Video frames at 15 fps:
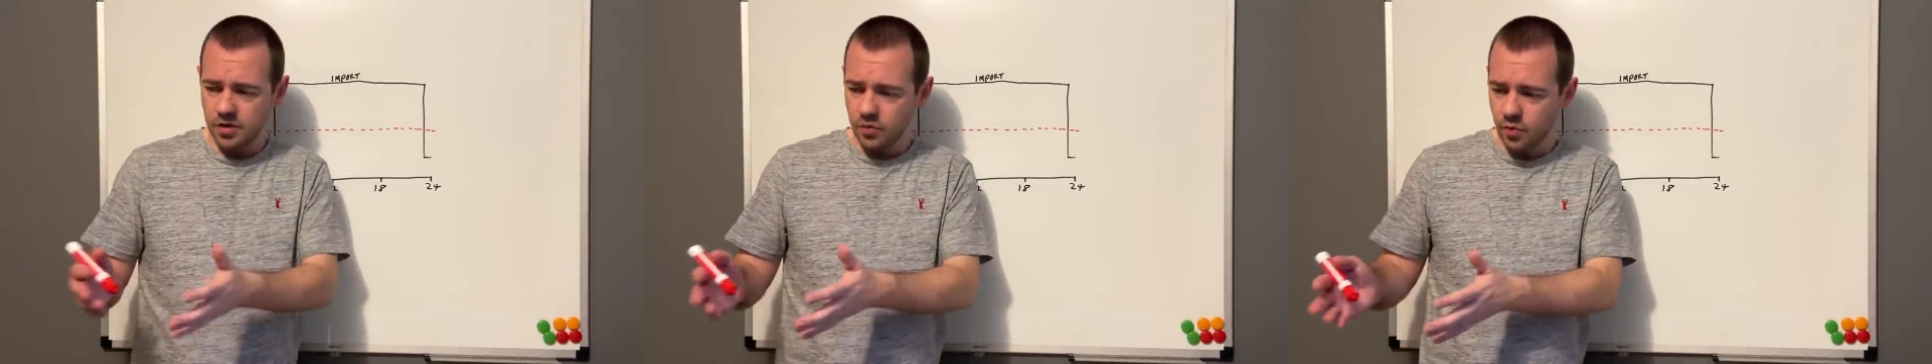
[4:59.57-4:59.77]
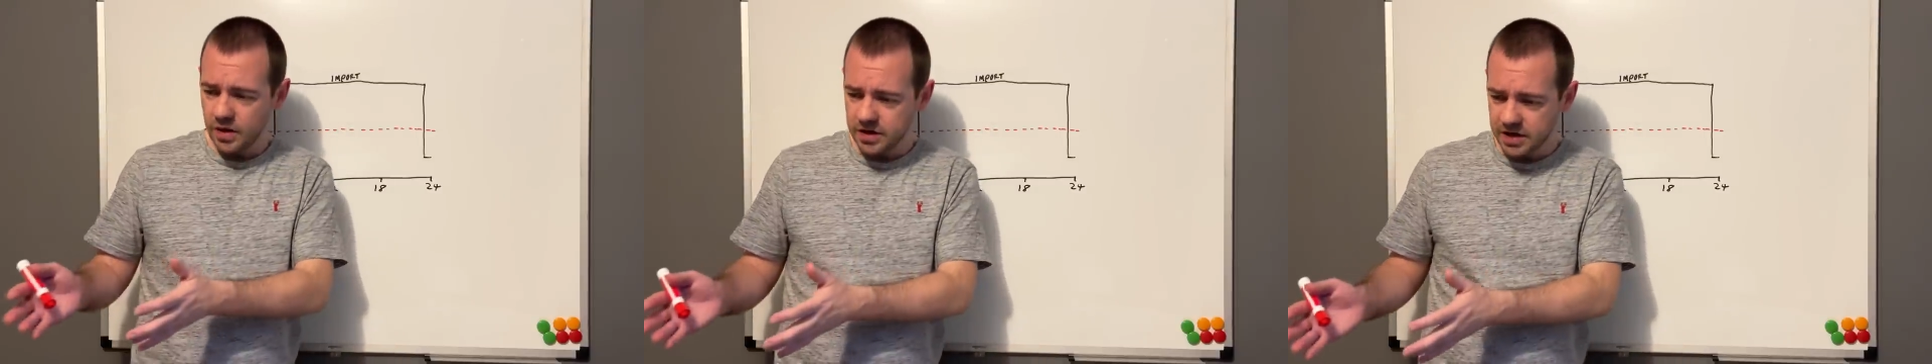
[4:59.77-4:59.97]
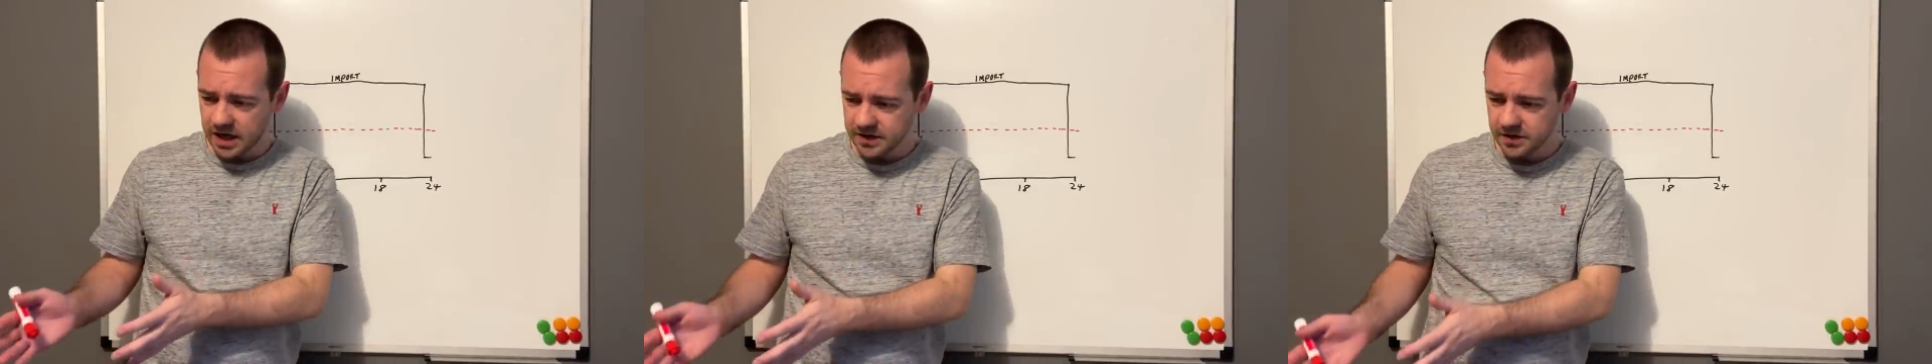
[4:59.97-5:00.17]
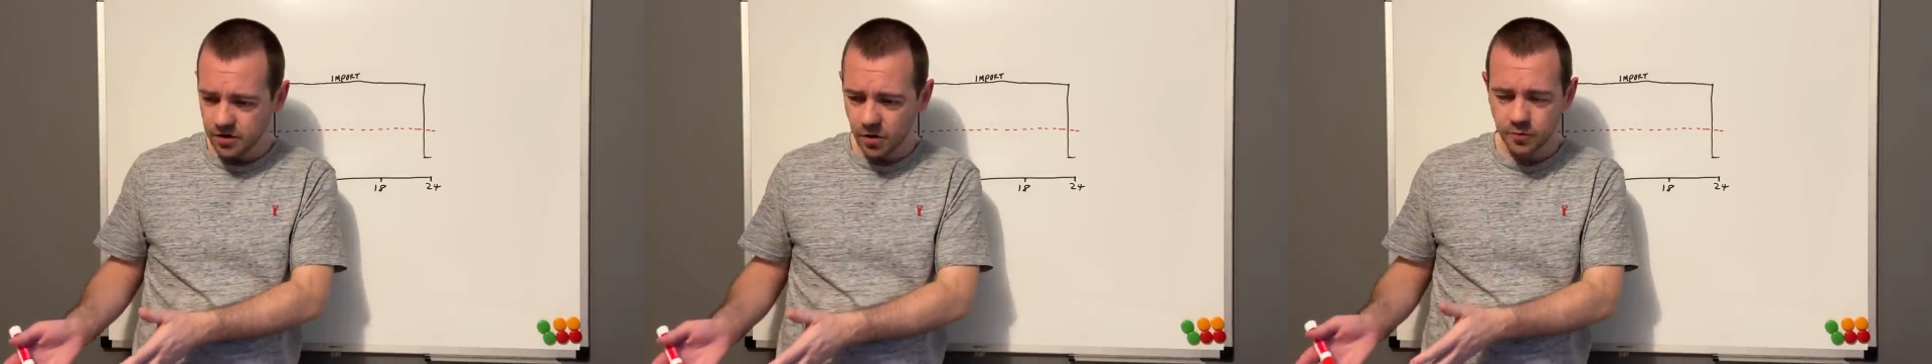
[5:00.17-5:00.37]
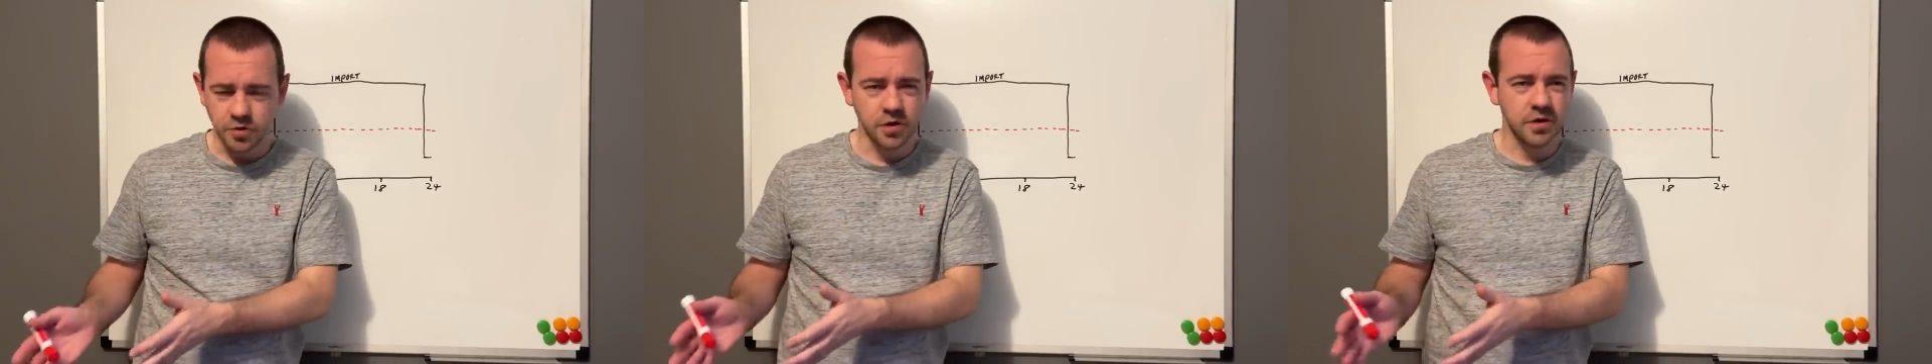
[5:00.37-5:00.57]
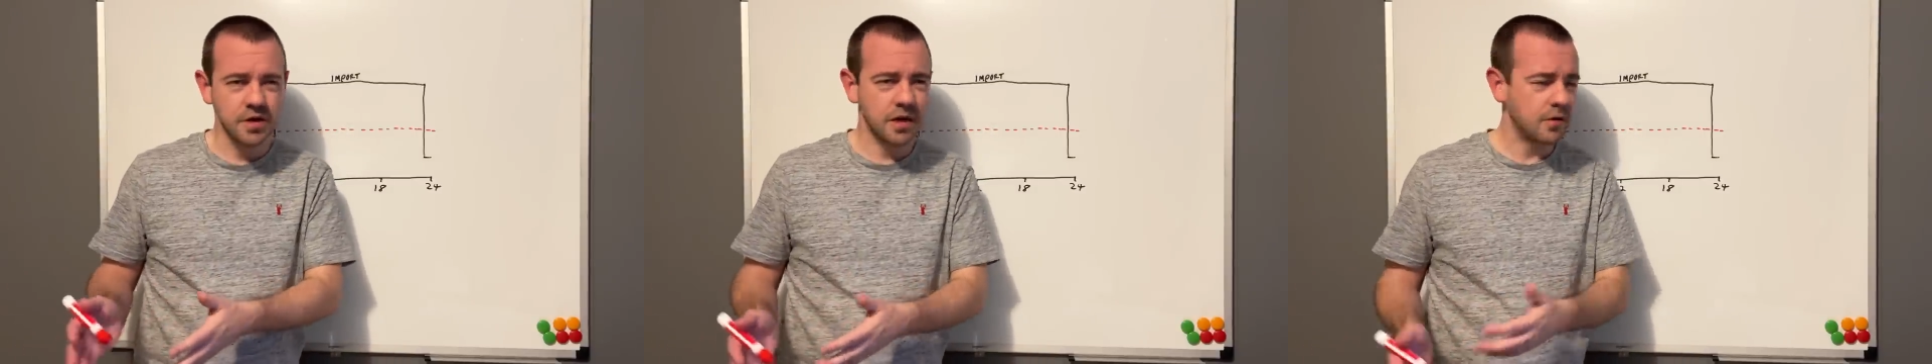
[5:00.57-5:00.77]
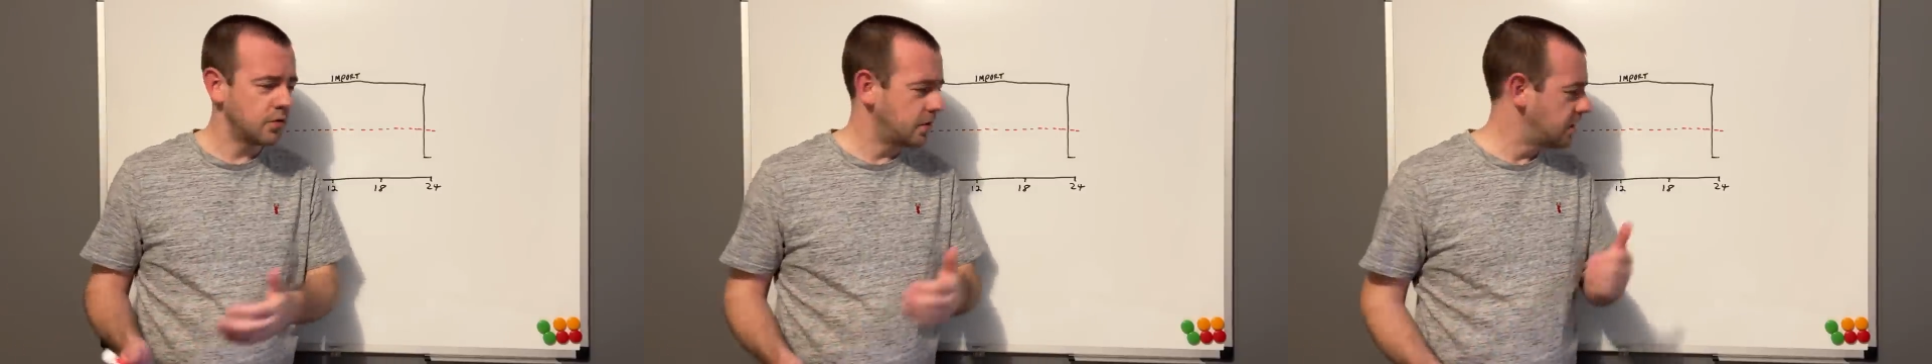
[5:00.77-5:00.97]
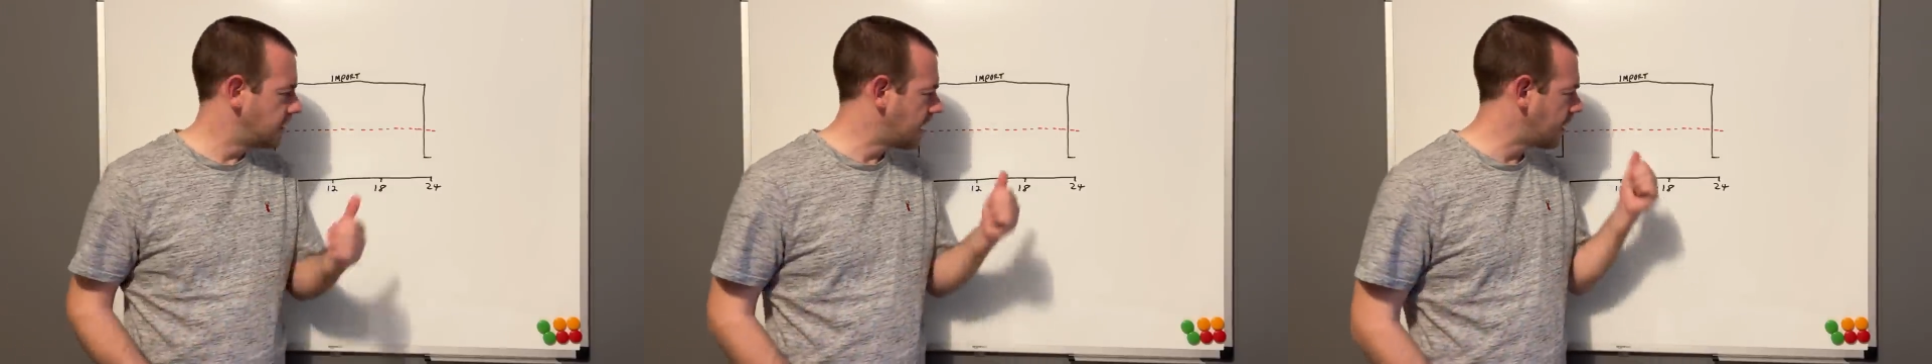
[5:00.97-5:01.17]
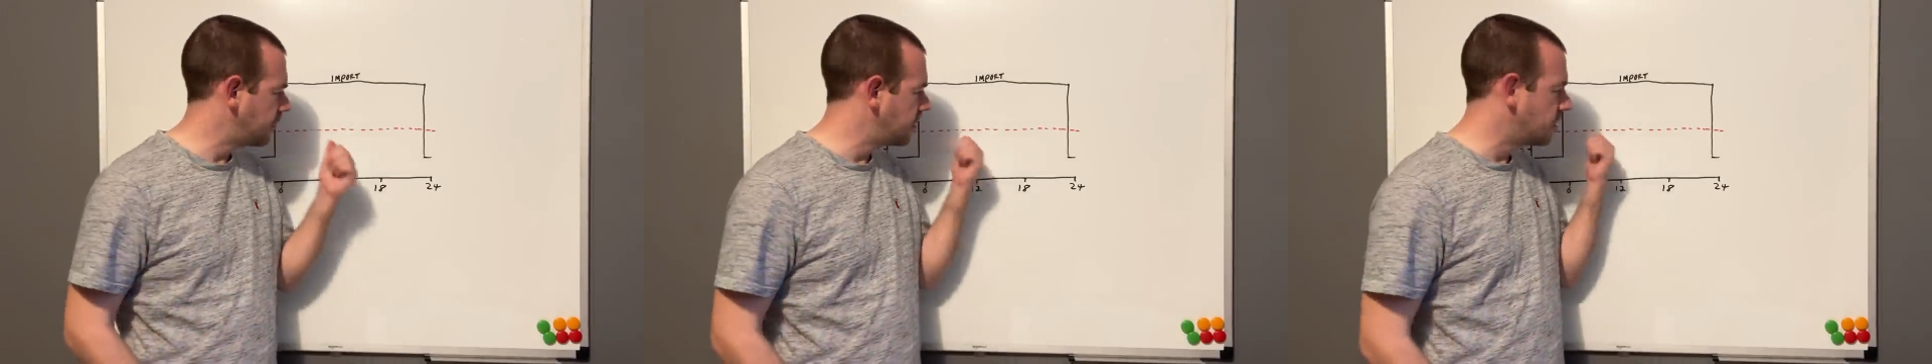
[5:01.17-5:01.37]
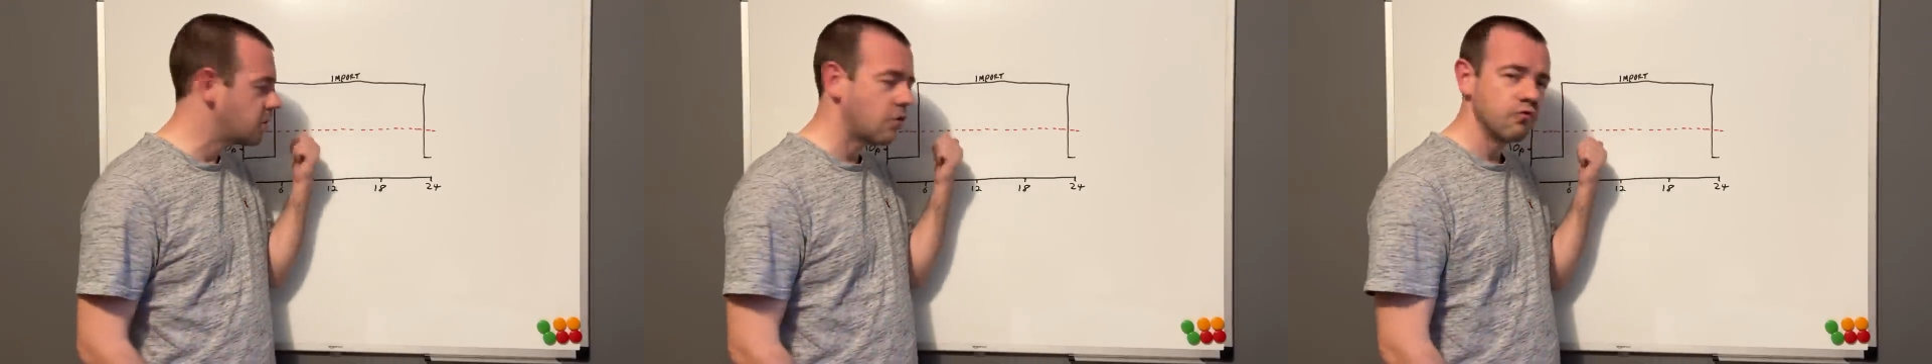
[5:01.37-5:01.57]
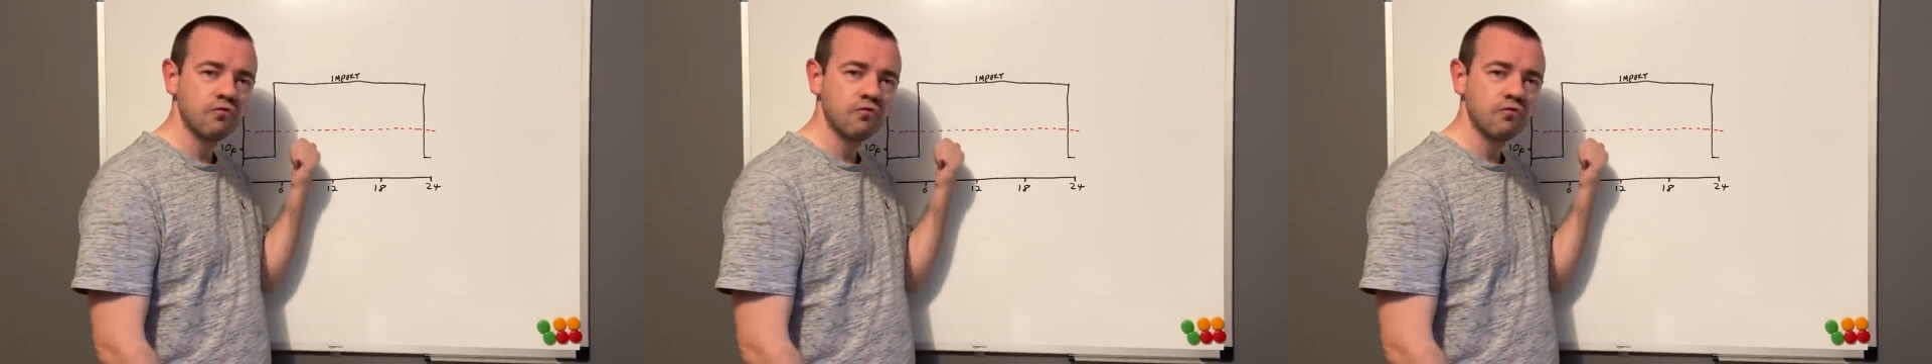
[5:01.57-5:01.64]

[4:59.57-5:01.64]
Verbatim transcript: which has an option that now you're not